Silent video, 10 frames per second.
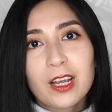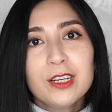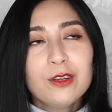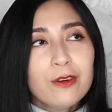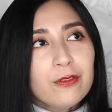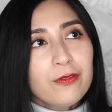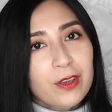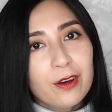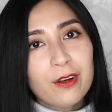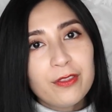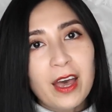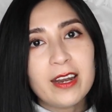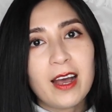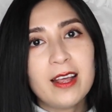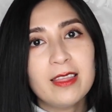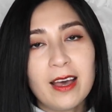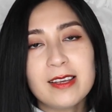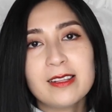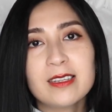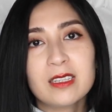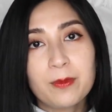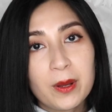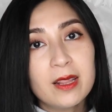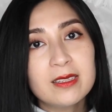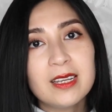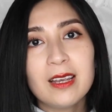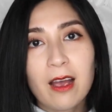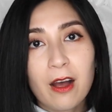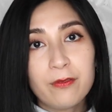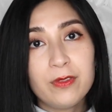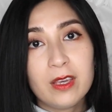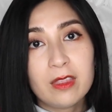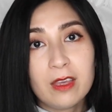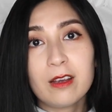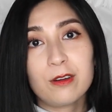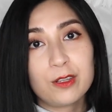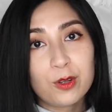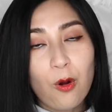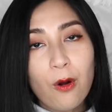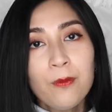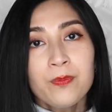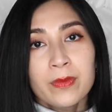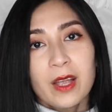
I do feel that I like the stability of the thicker sole.